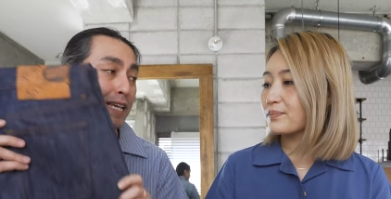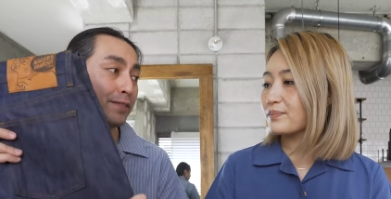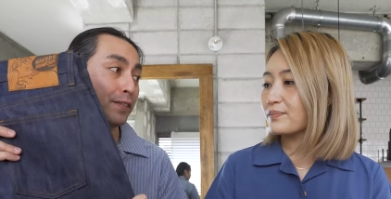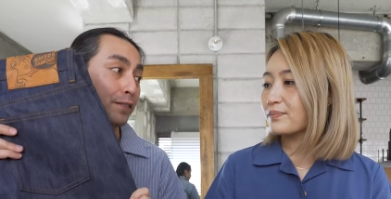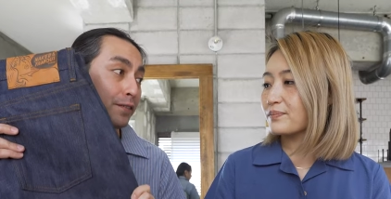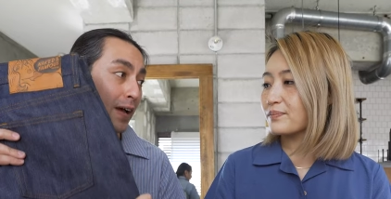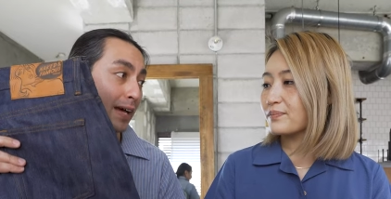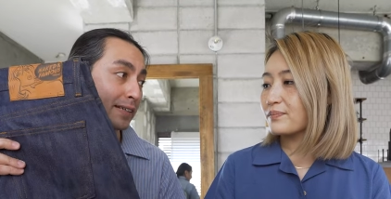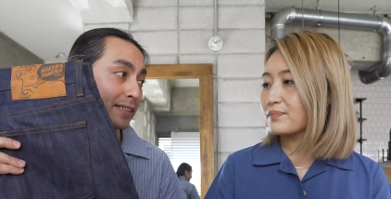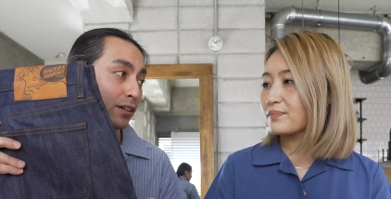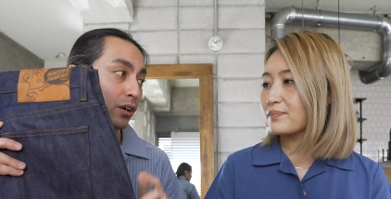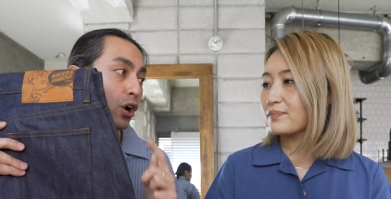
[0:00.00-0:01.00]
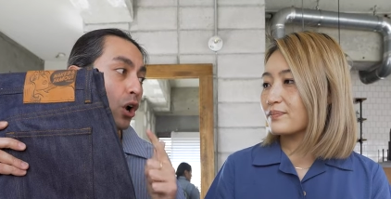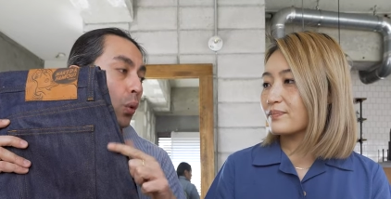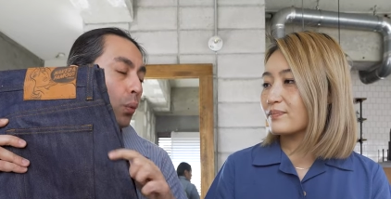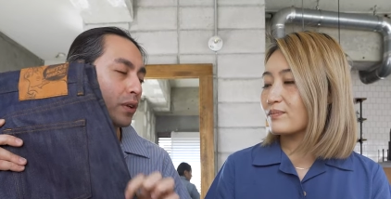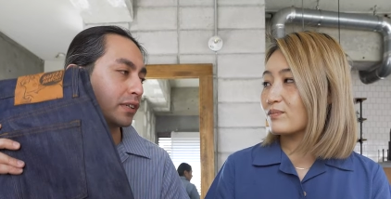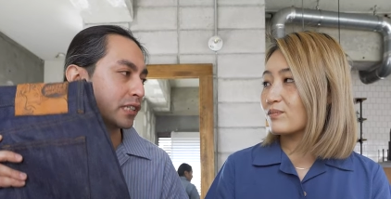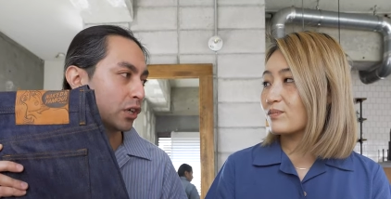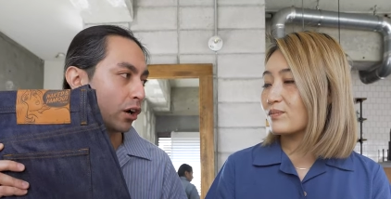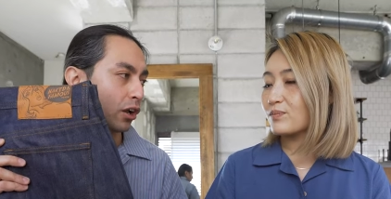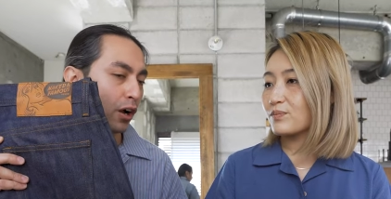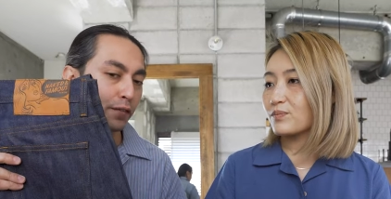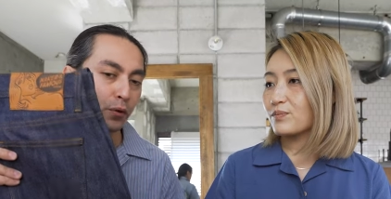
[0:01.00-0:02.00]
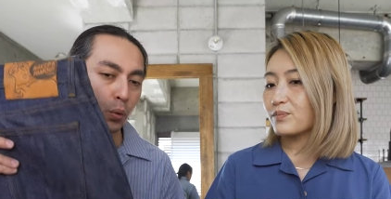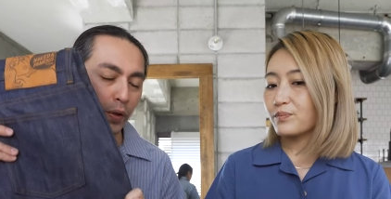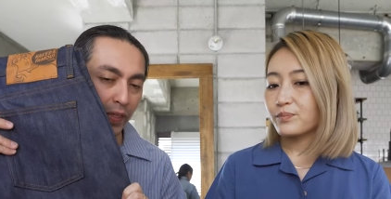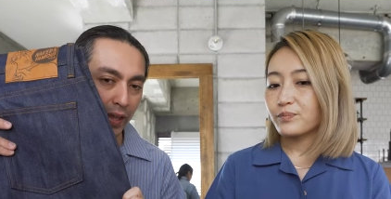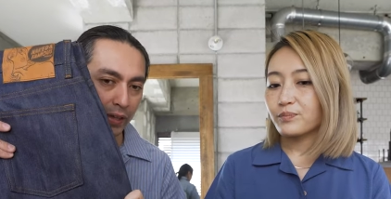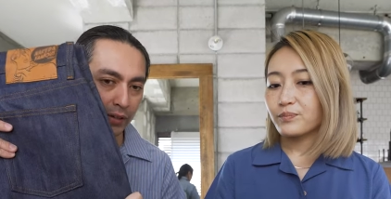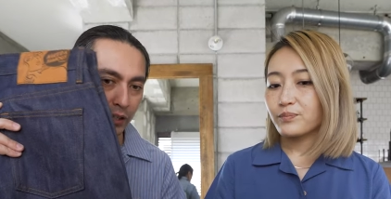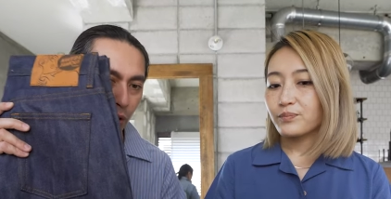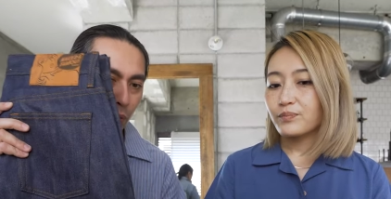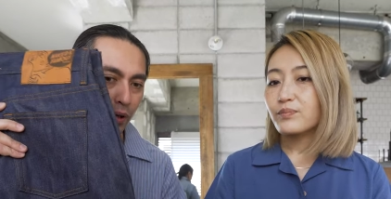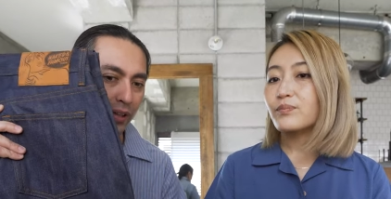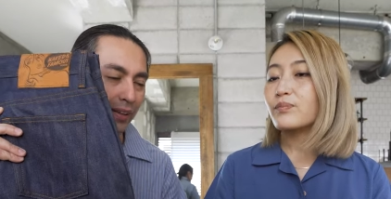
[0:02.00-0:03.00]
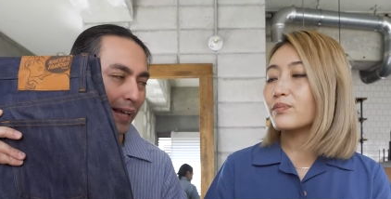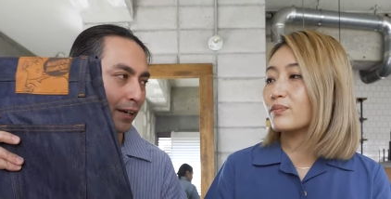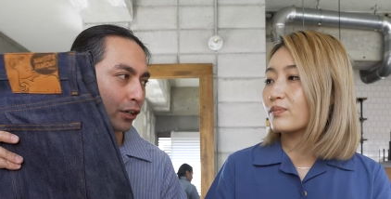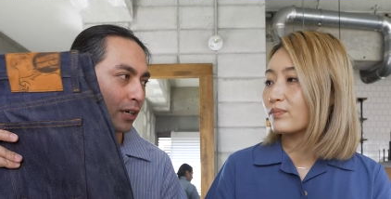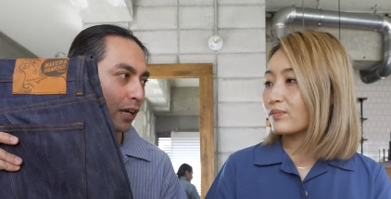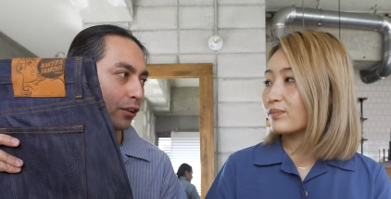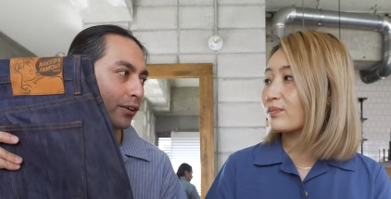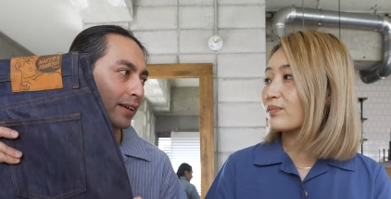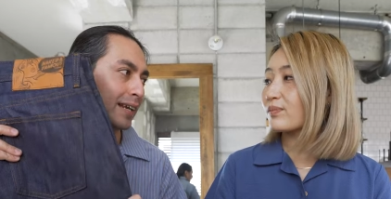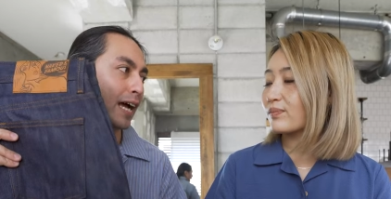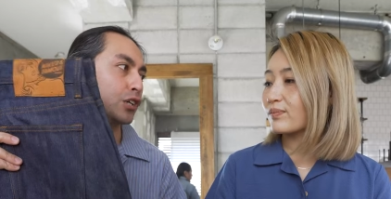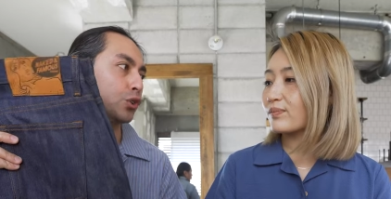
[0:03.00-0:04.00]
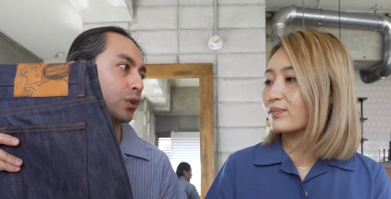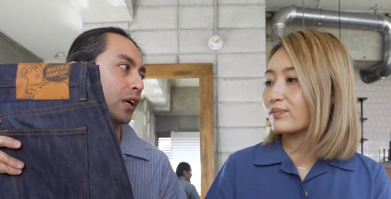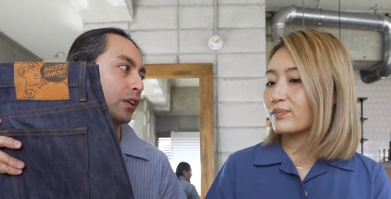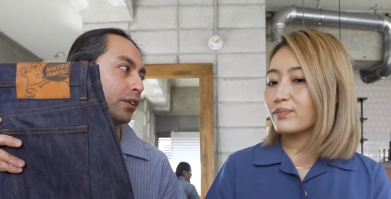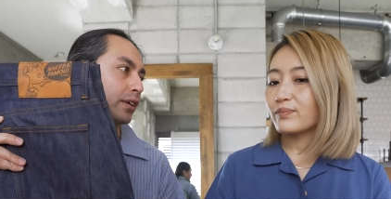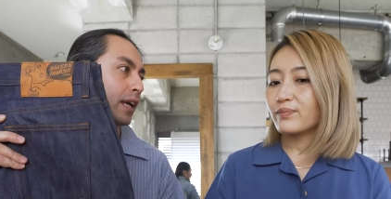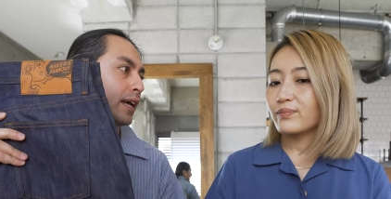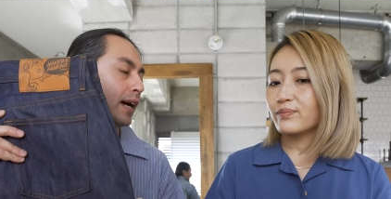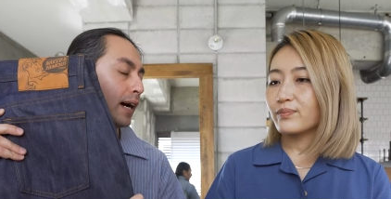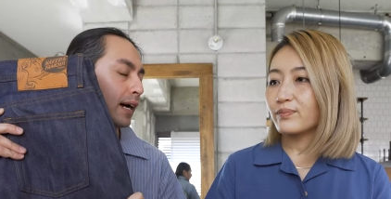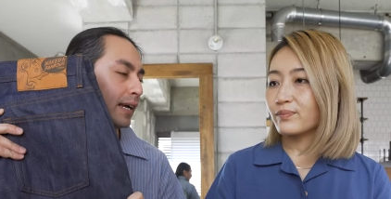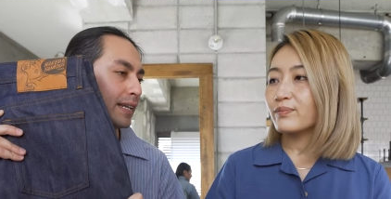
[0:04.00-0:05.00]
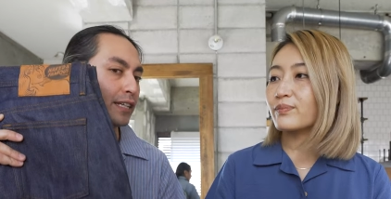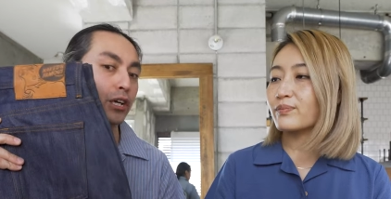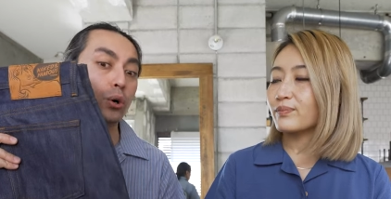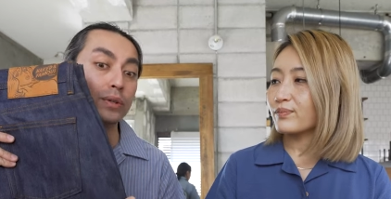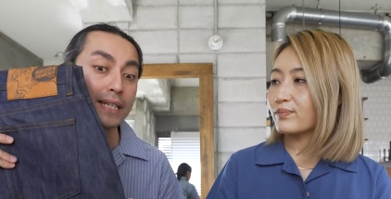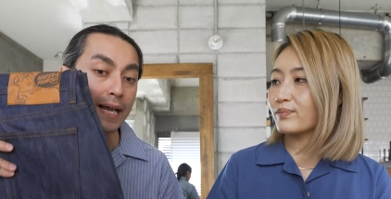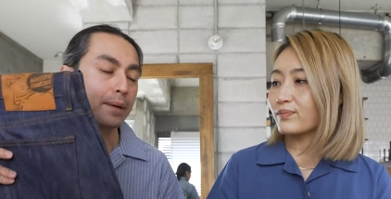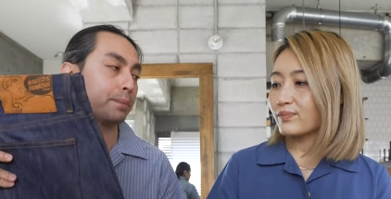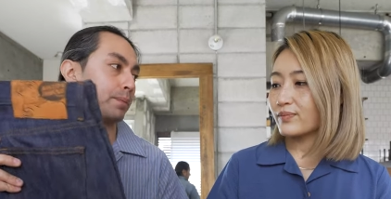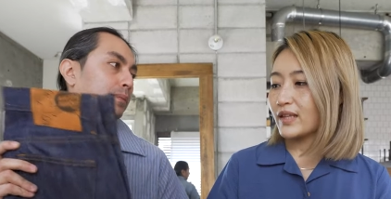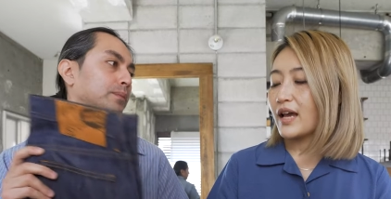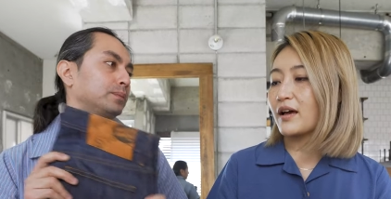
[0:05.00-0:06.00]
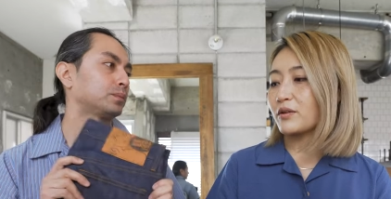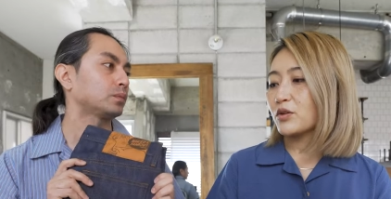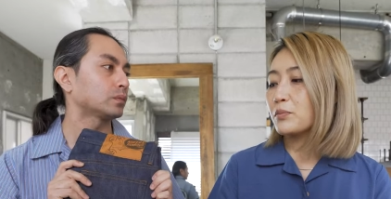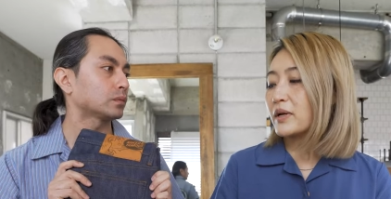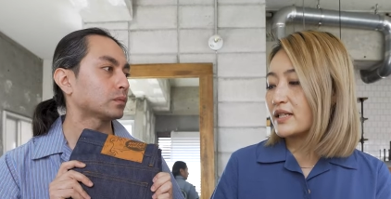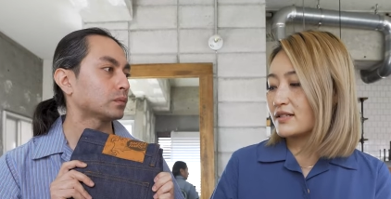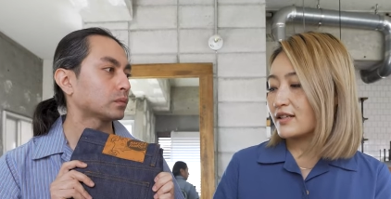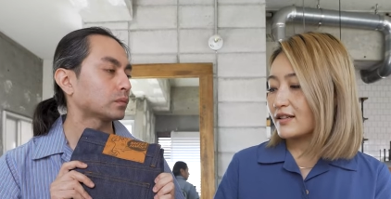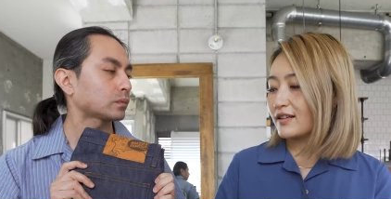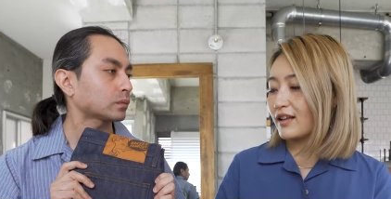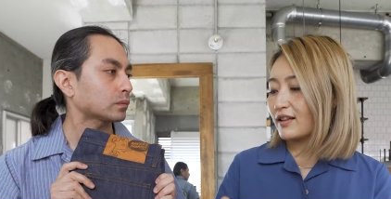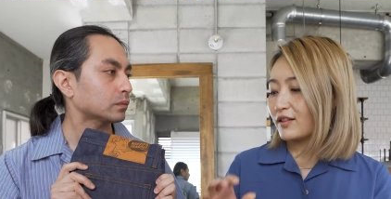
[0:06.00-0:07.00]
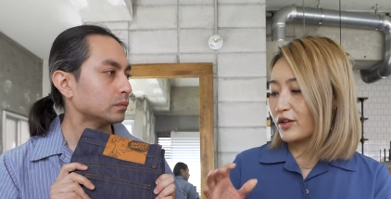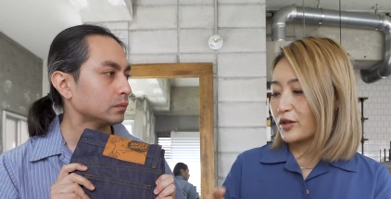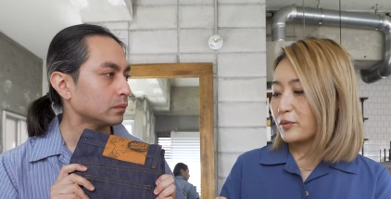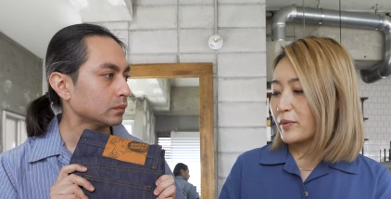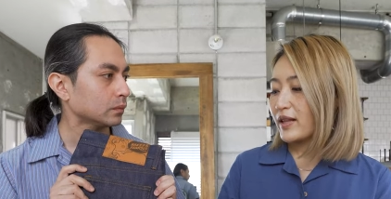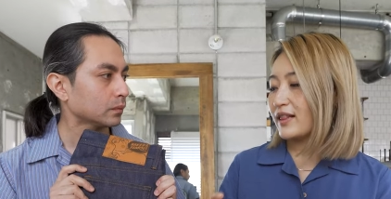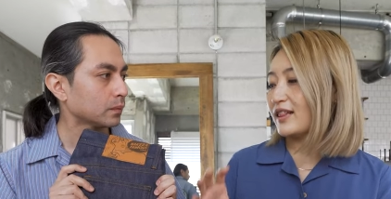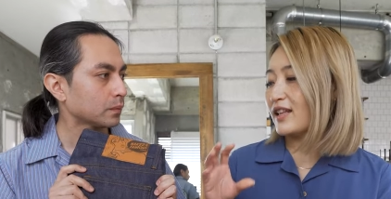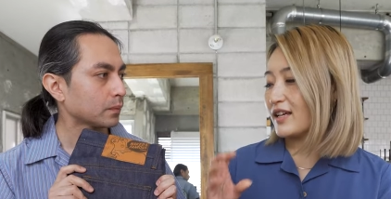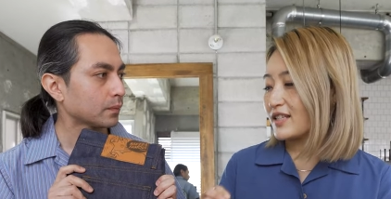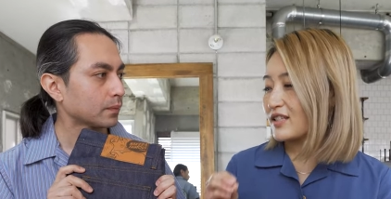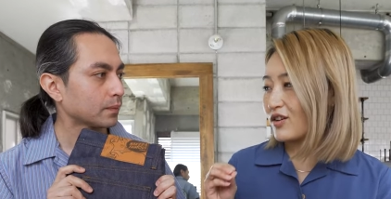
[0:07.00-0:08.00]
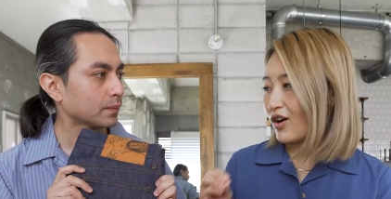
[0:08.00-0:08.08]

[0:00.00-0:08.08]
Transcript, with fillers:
Speaker 1: even faster when you start off with a, you know, lighter colored, natural colored uh, mm-hmm. indigo denim.
Speaker 2: Yeah, you might see a little bit less